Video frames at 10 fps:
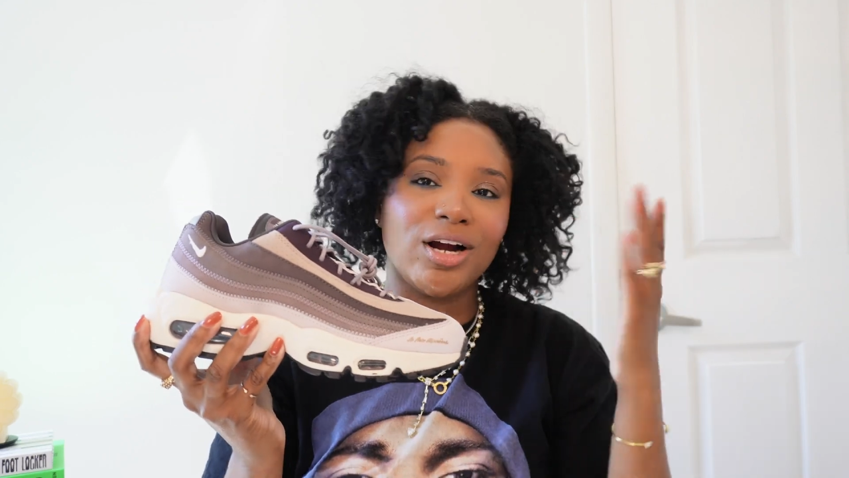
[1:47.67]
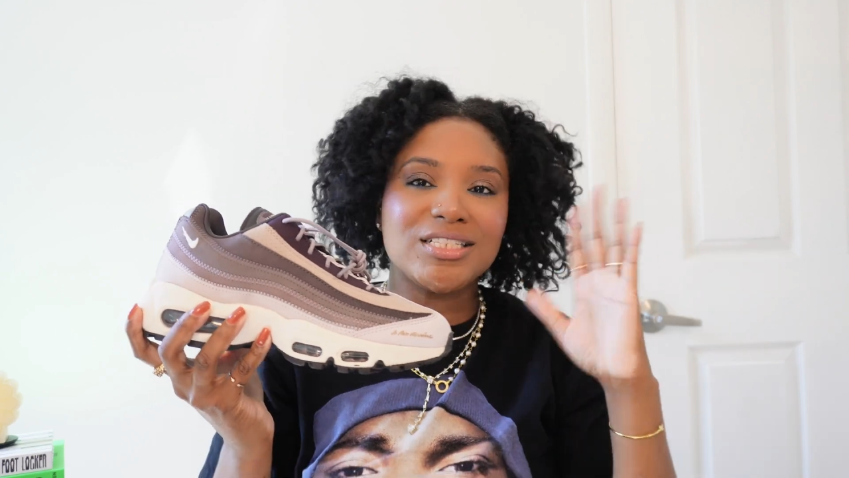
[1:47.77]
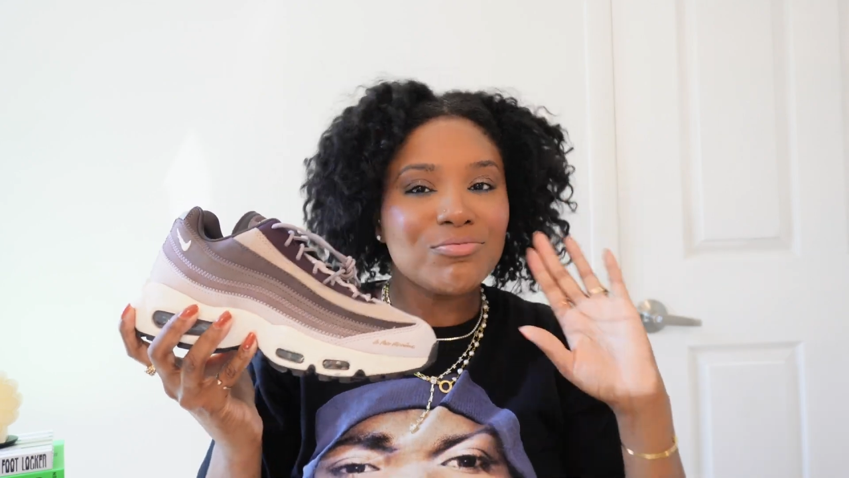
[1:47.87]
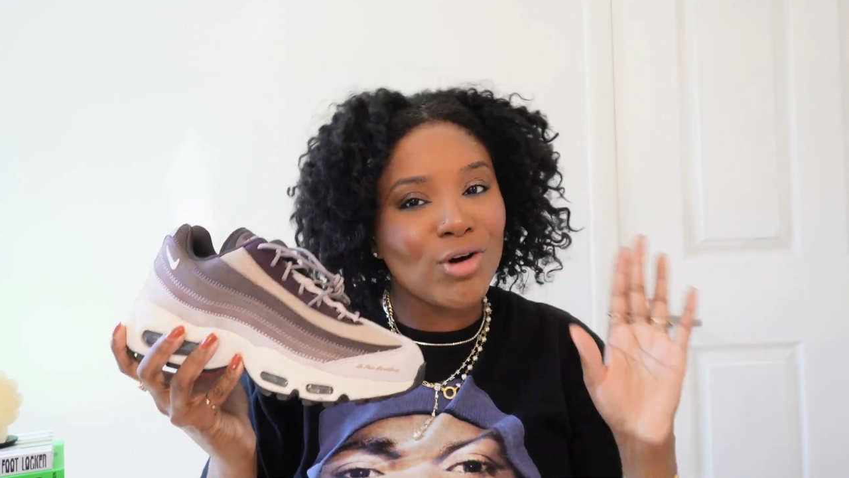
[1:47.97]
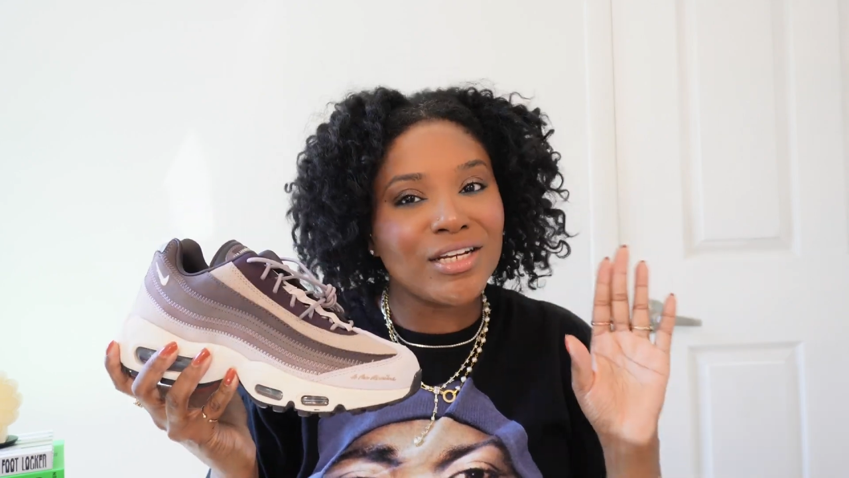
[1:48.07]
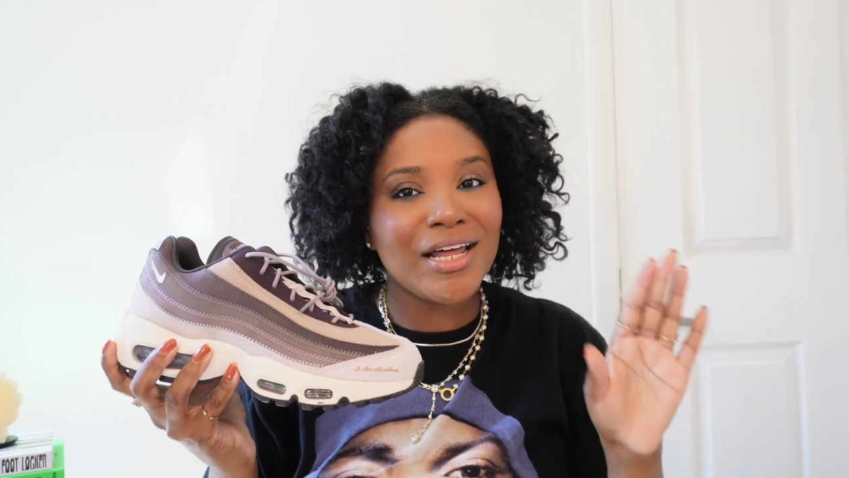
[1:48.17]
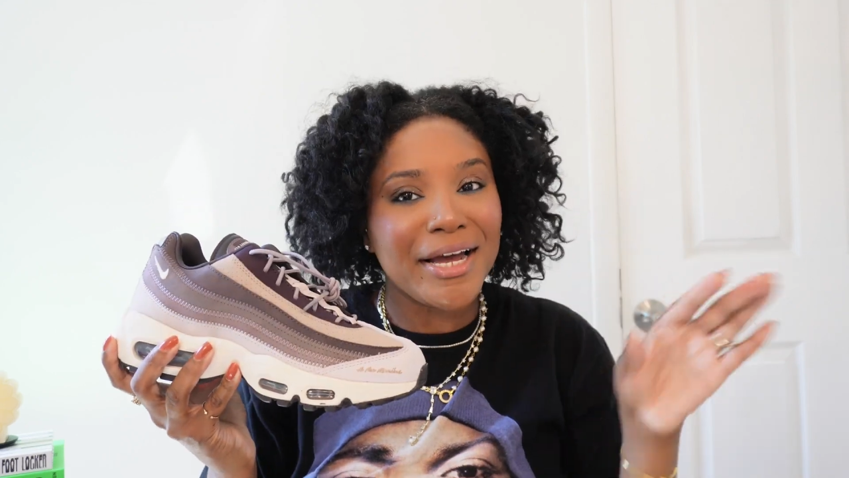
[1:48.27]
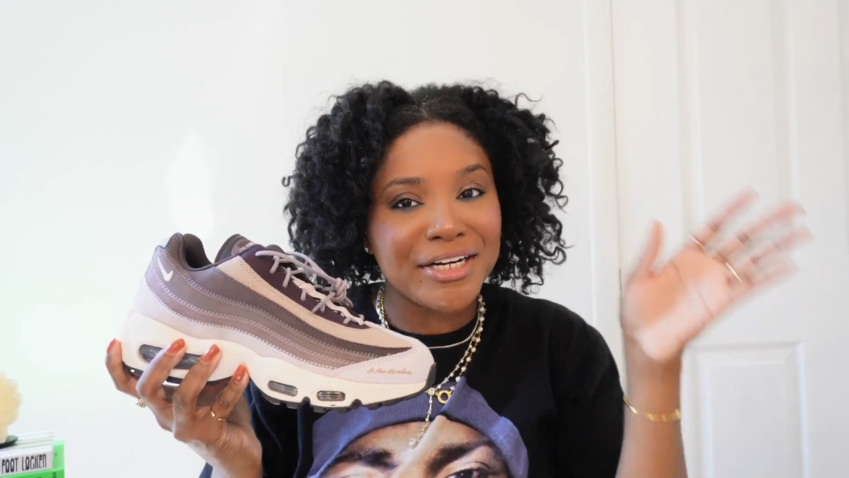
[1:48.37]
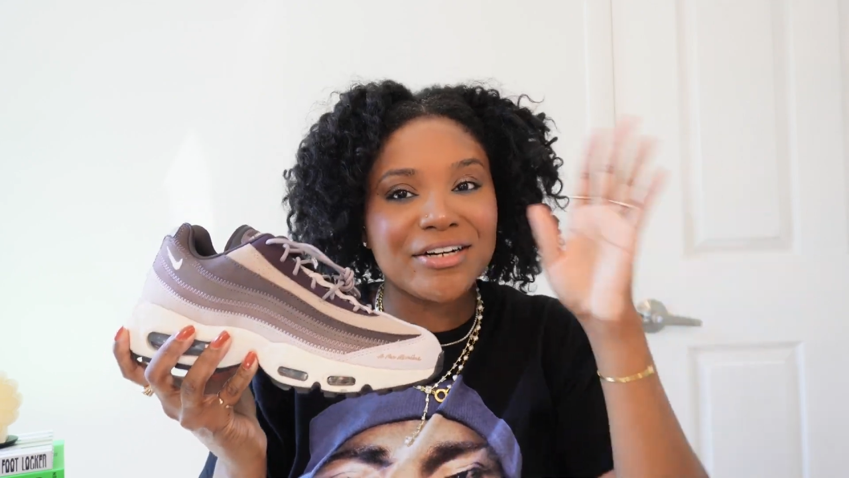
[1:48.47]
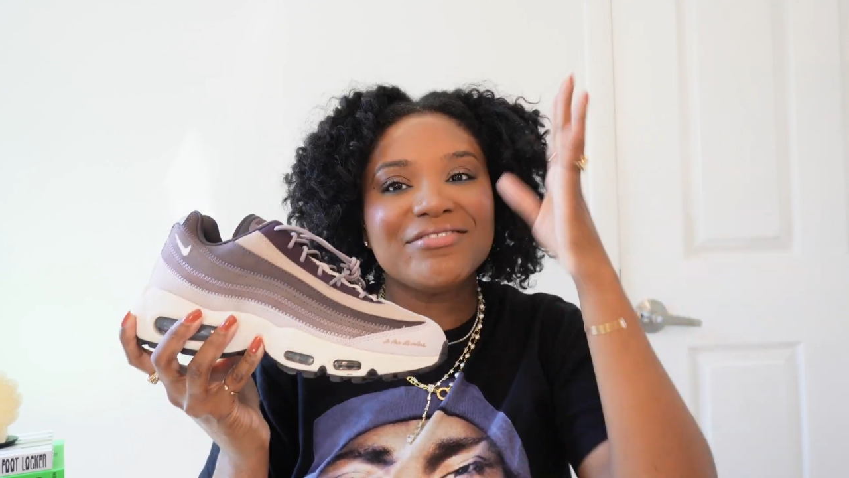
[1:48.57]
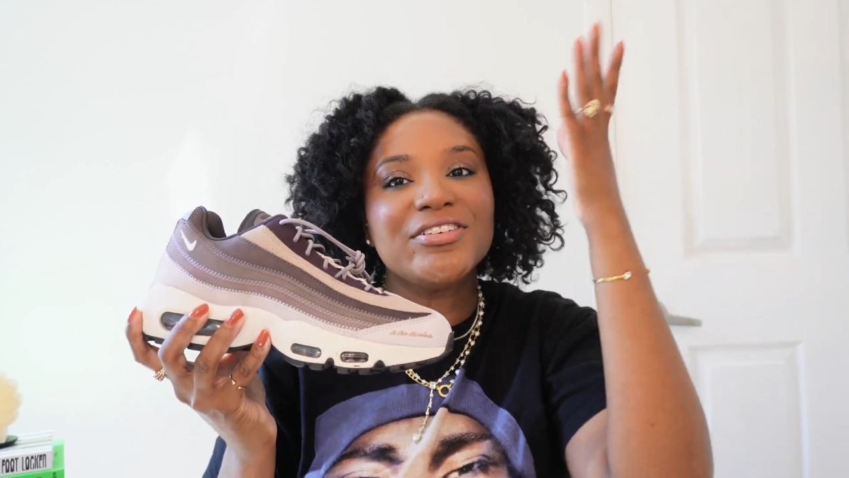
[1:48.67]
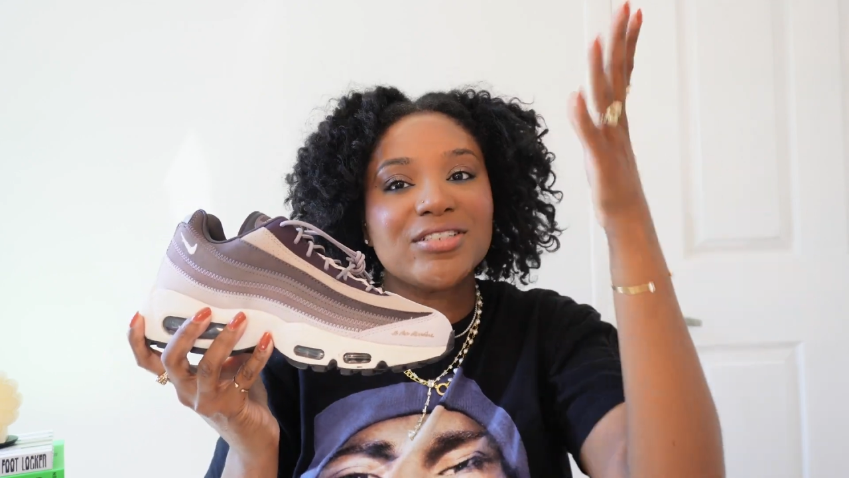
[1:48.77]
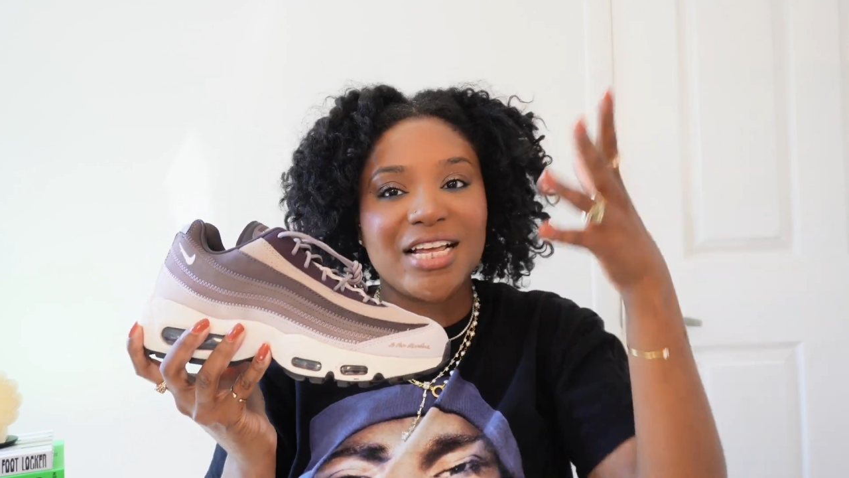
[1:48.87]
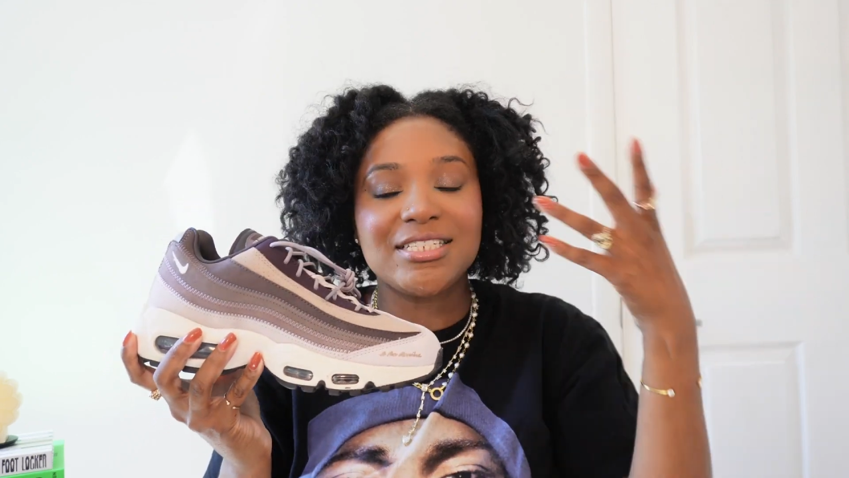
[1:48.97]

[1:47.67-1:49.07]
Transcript: It's more lighter. It feels like